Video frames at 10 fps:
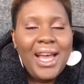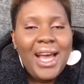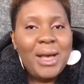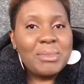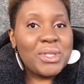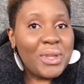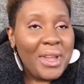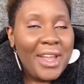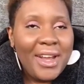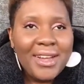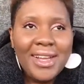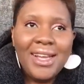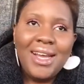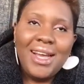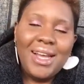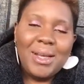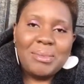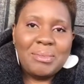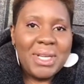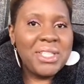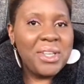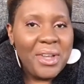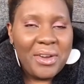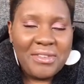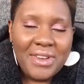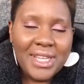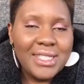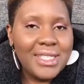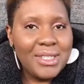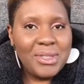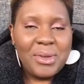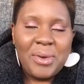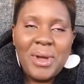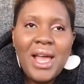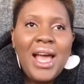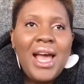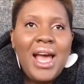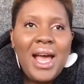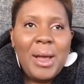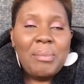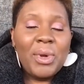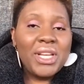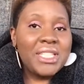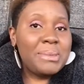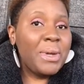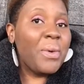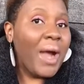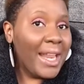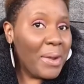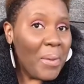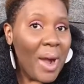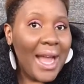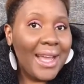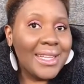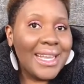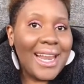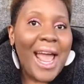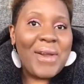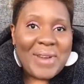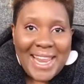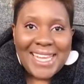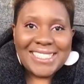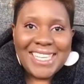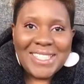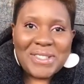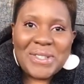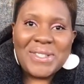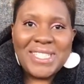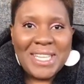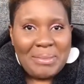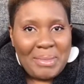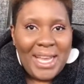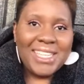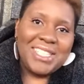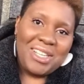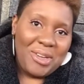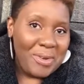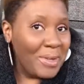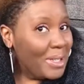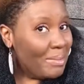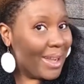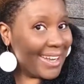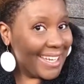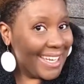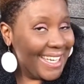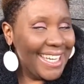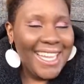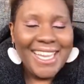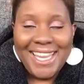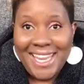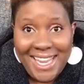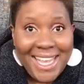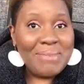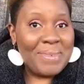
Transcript: um so young um my so young fans so um, but it's been quite a while that I reacted to Dimash Kudaibergen. Yeah,